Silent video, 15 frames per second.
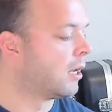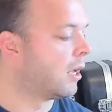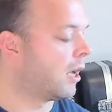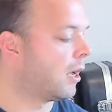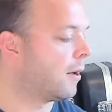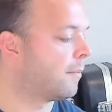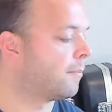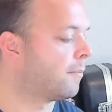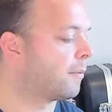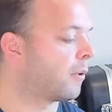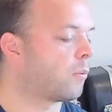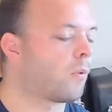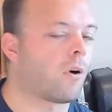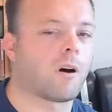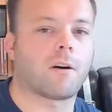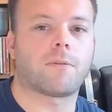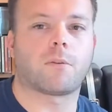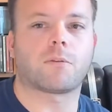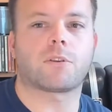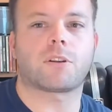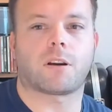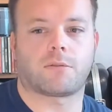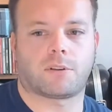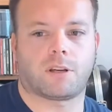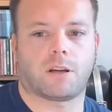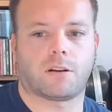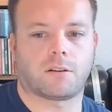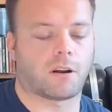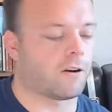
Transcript: But what I've also done,